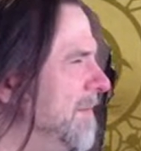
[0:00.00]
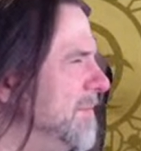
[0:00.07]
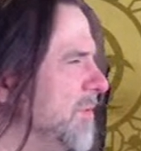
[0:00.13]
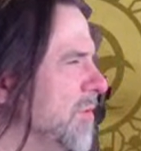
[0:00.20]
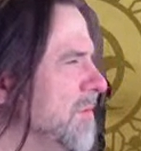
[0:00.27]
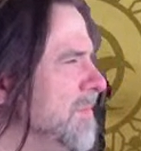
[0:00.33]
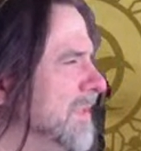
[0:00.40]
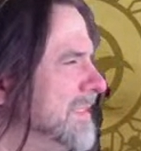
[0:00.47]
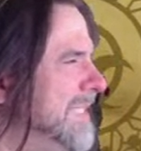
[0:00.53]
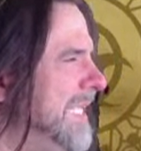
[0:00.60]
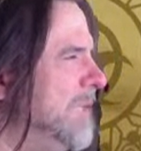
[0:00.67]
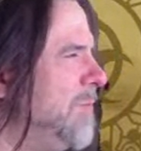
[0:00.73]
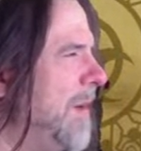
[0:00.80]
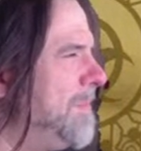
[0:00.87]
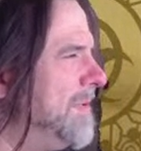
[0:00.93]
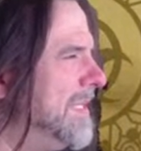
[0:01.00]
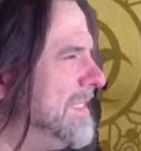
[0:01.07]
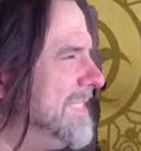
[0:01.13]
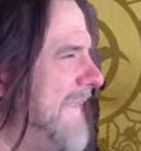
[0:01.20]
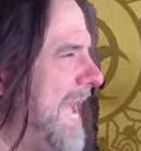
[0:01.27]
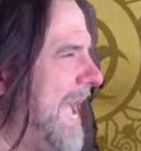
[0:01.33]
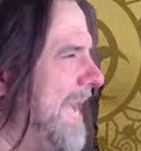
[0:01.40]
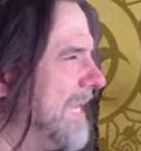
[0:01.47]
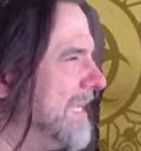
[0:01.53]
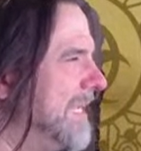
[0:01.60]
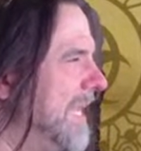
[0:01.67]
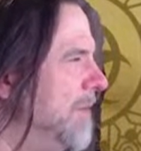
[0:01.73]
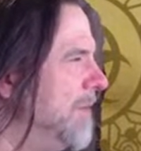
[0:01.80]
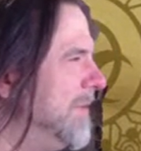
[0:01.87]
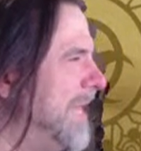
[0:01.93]
or melee weapon attack,
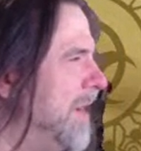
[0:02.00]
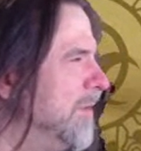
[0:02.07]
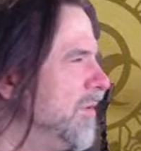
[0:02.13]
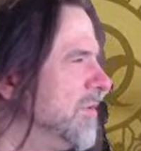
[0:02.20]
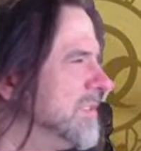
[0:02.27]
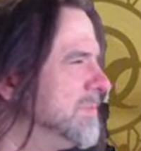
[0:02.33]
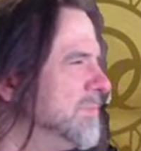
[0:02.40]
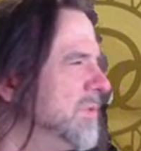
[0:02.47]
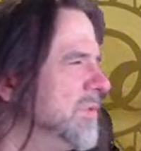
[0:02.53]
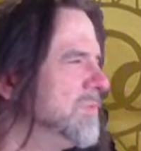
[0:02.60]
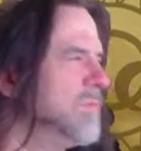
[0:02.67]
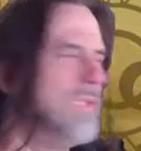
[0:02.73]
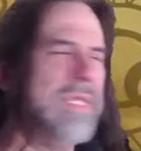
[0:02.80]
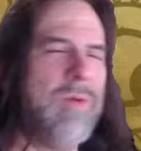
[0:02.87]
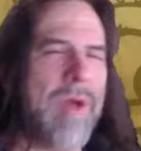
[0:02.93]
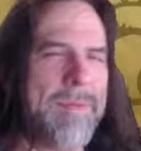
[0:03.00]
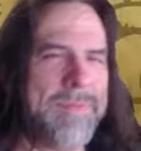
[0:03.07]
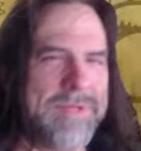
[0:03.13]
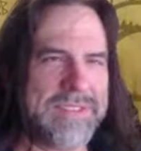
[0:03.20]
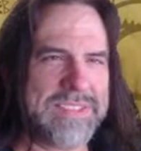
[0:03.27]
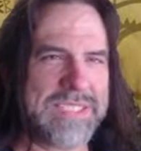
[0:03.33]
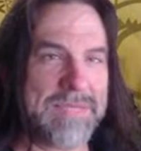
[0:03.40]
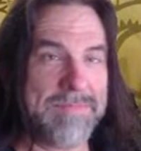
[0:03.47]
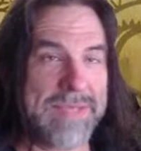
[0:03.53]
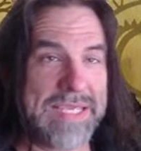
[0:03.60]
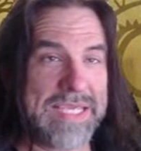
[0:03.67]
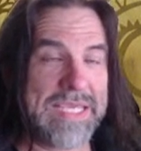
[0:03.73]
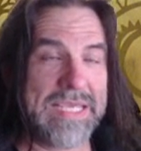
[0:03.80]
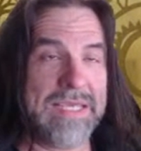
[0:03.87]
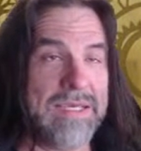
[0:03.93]
and we now know those melee weapons can
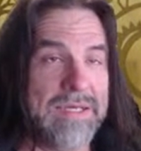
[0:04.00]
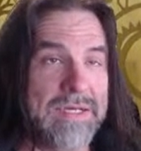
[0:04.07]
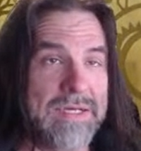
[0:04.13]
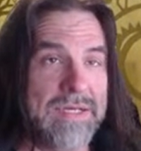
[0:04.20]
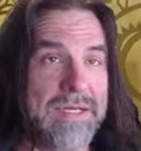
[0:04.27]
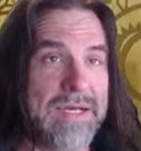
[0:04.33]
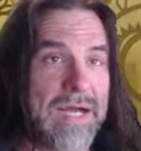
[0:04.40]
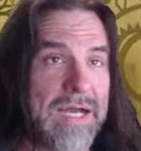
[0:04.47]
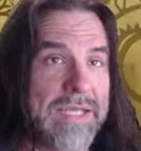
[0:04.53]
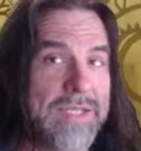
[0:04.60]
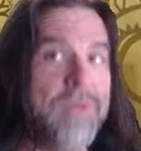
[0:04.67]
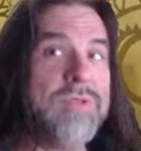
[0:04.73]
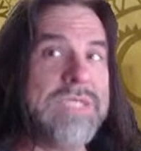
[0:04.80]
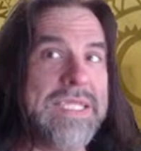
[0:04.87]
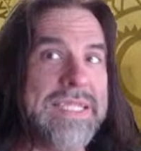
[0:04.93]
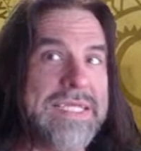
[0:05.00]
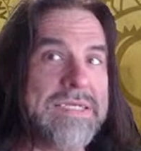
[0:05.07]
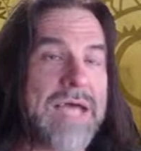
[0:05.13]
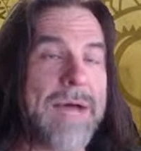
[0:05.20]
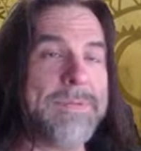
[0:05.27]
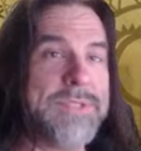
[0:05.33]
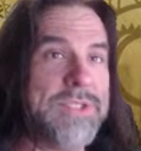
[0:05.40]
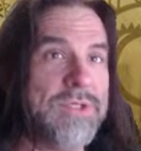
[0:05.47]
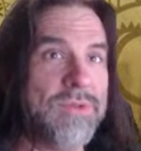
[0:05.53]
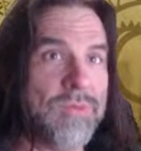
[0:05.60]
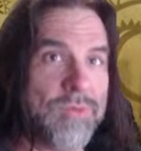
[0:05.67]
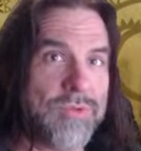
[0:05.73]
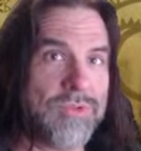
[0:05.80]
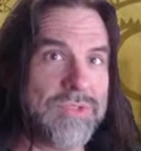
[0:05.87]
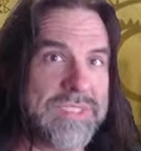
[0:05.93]
be using these optional
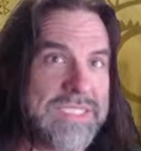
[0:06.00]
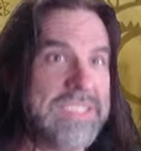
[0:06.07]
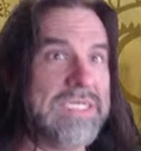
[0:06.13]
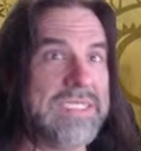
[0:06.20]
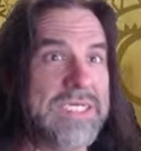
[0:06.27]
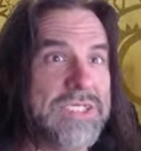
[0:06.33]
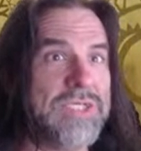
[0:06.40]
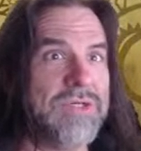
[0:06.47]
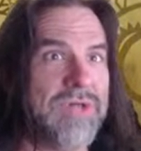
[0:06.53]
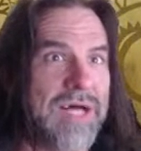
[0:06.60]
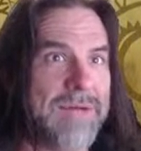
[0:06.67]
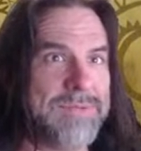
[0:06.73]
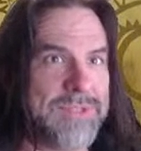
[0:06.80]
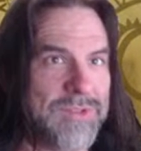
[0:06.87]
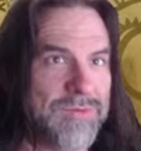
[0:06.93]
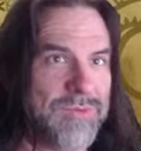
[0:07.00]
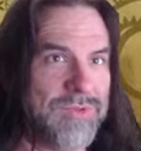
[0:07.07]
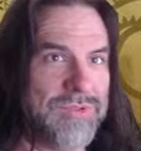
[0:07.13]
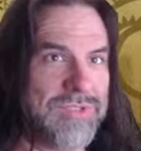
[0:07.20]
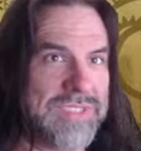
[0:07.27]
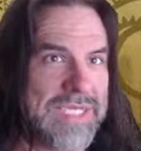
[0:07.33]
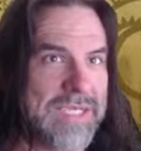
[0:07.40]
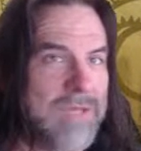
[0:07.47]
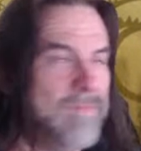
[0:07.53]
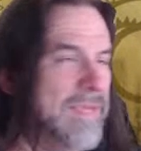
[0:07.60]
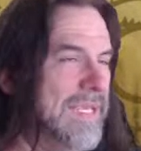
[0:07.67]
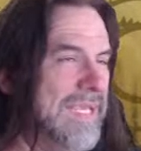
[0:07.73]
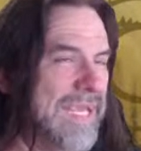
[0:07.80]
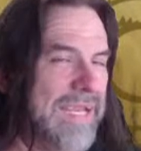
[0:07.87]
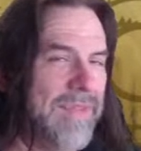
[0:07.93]
rules, these additional optional rules, they could
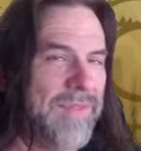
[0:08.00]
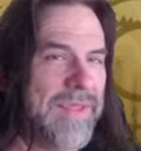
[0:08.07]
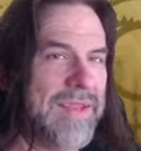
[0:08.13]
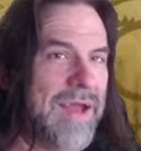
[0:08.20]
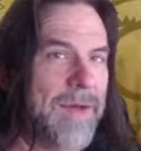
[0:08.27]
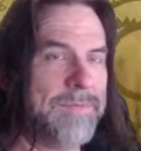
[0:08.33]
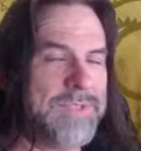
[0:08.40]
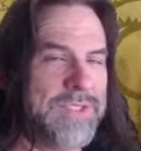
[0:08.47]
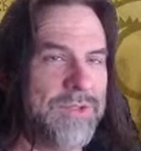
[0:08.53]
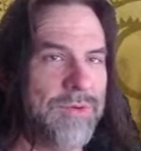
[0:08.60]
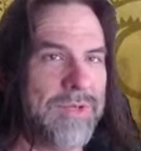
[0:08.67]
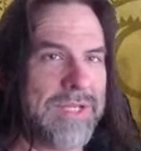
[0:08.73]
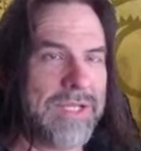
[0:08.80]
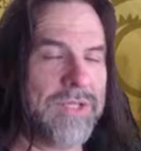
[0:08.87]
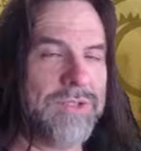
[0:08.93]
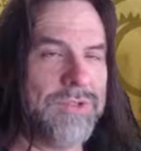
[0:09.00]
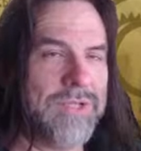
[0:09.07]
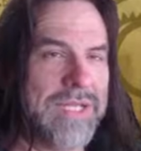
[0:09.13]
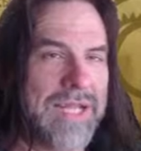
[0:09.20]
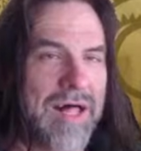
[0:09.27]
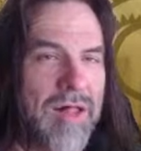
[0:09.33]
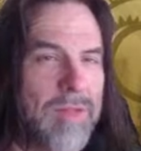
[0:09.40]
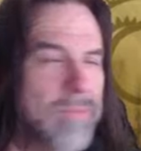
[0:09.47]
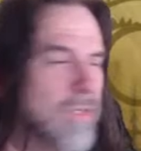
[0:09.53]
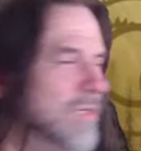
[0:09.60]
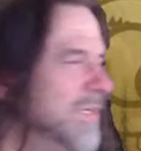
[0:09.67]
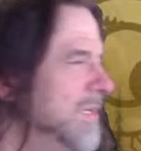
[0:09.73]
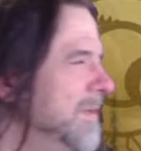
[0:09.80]
be anything up to and including a halberd.